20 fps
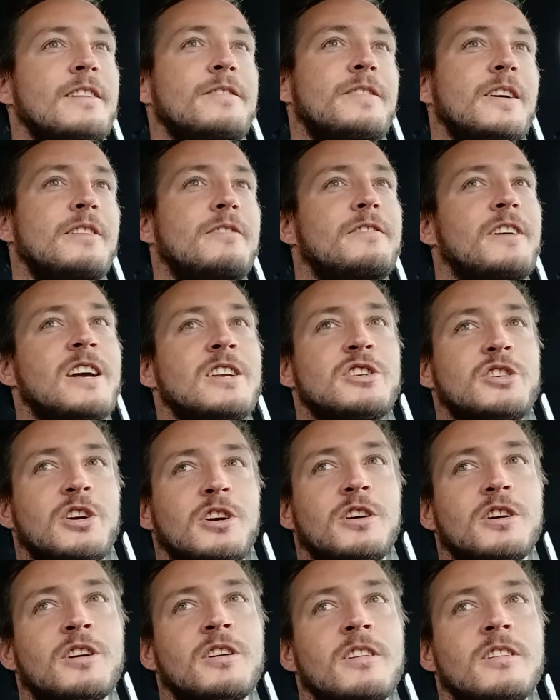boat life
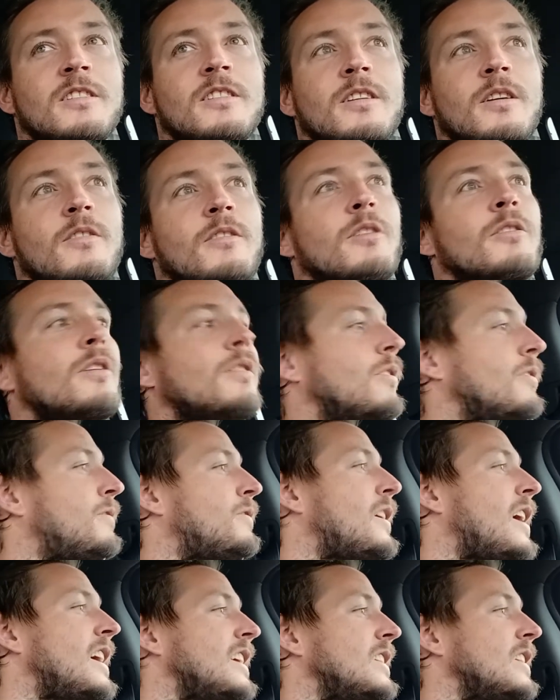adventure
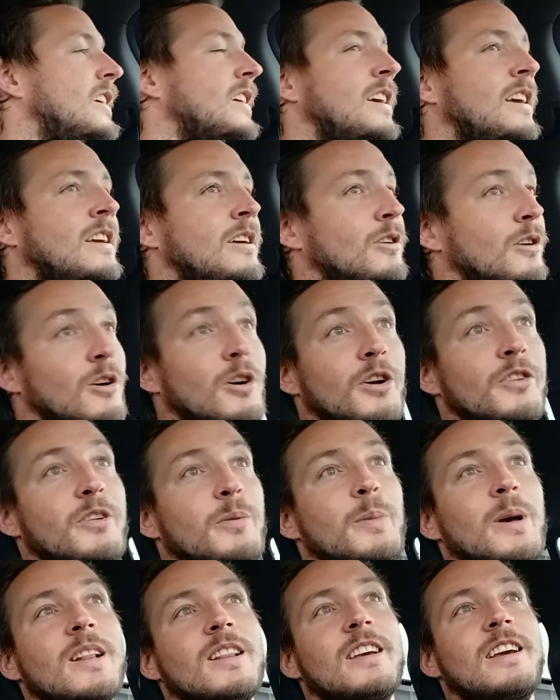
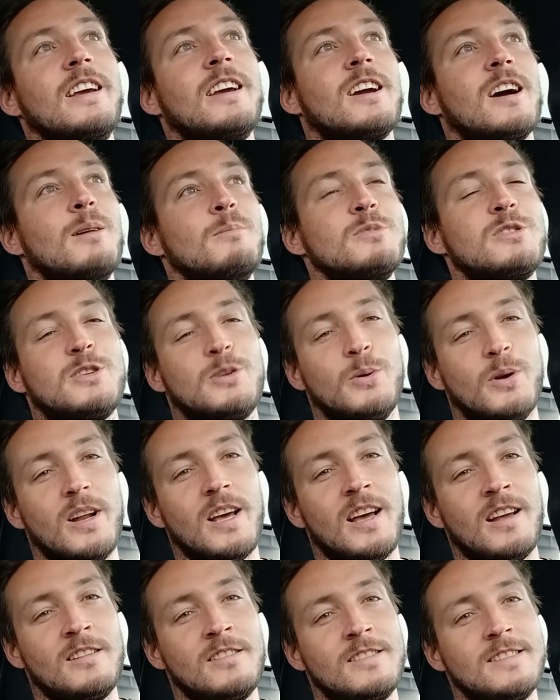finally, or ultimately,
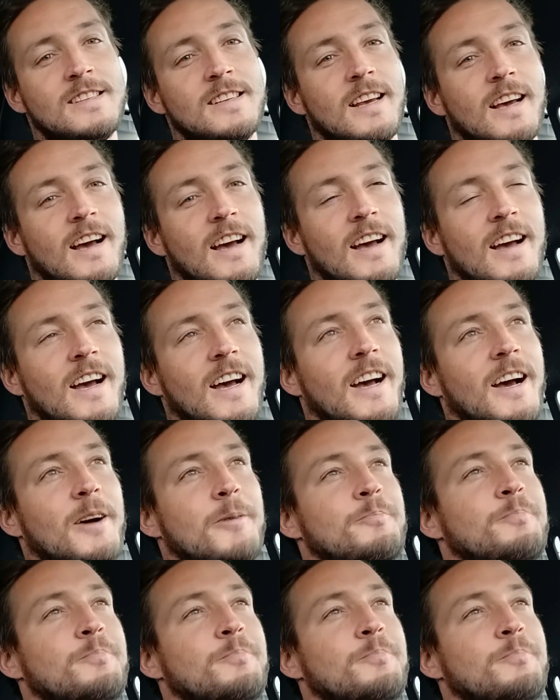comes to an end.